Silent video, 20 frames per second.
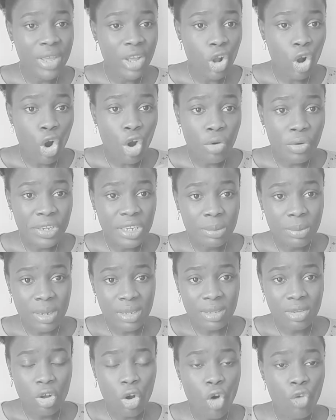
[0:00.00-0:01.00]

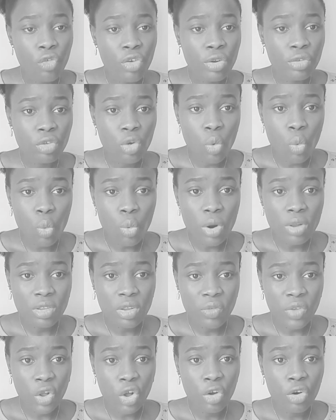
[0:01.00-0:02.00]
encouragement, offering some words of
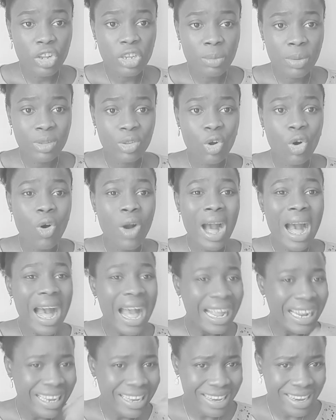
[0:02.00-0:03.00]
encouragement or
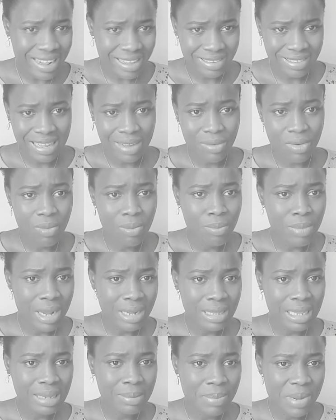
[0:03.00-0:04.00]
ideas that will make
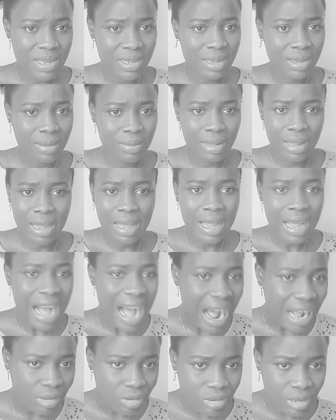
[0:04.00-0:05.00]
that person
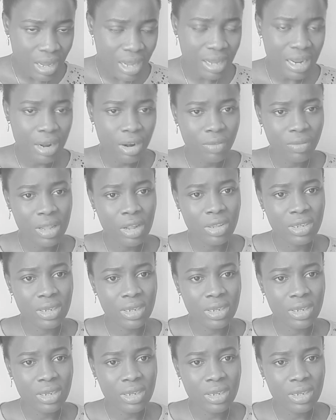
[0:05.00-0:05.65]
get out of that